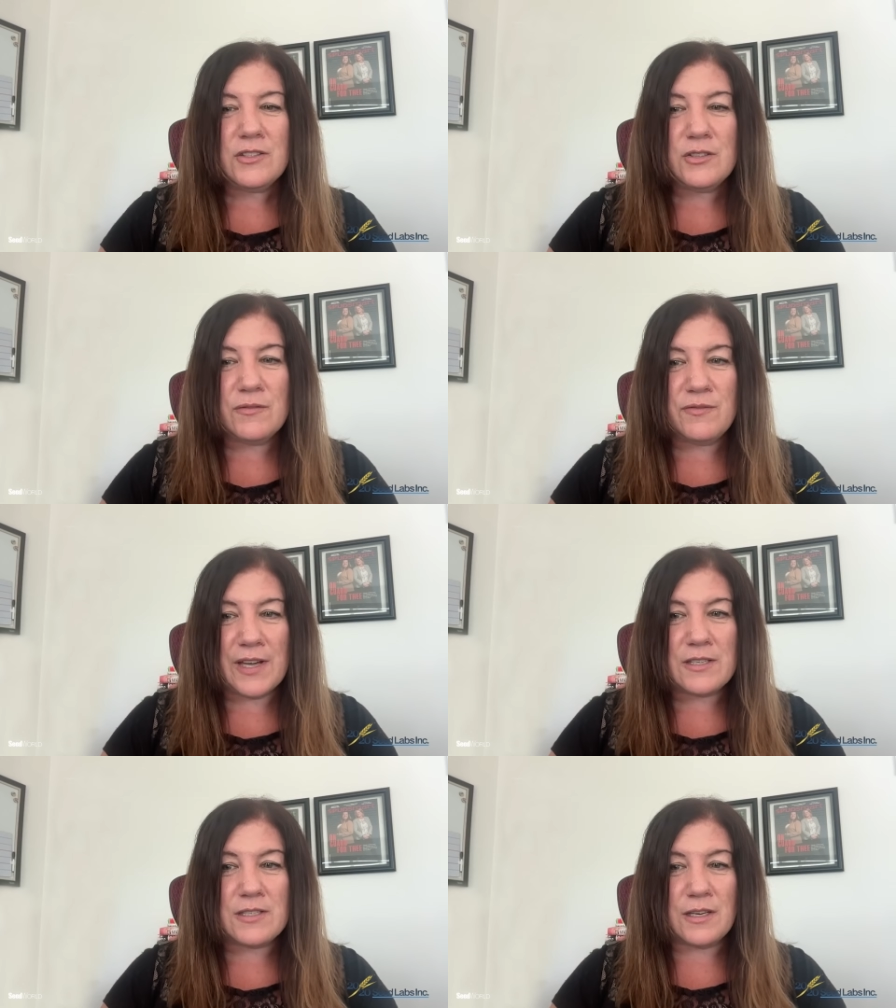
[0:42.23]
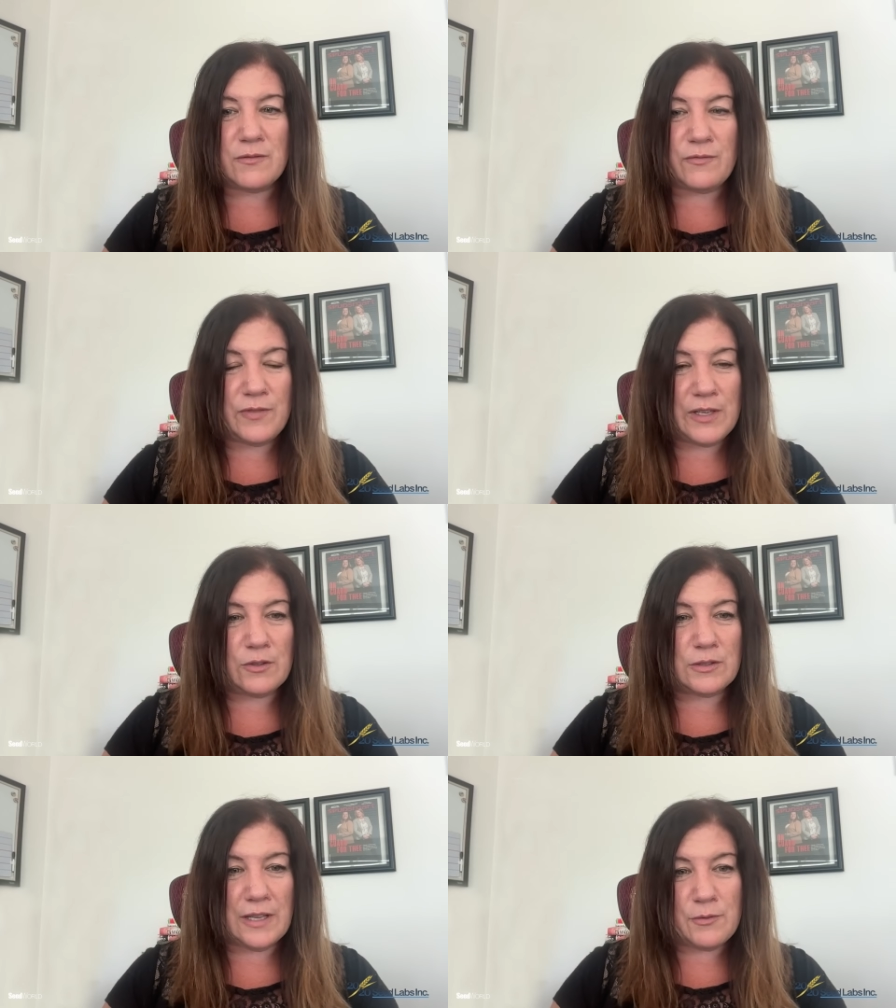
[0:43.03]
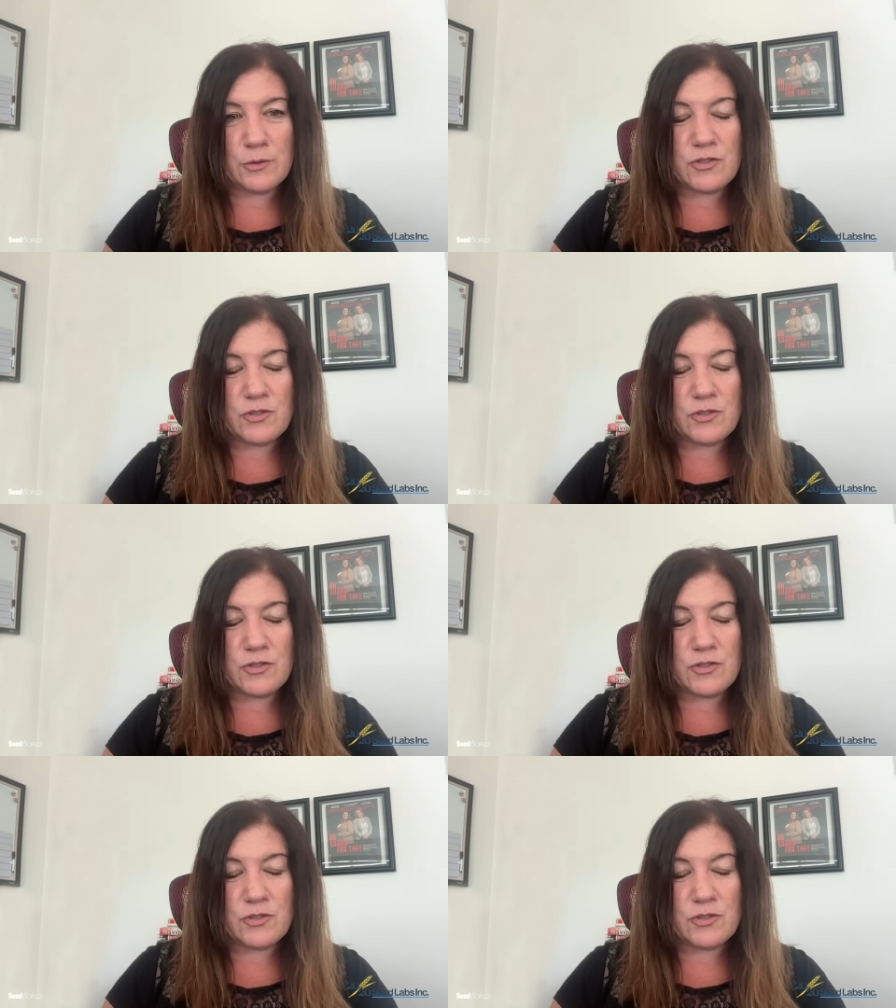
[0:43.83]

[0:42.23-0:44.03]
to invest in field-level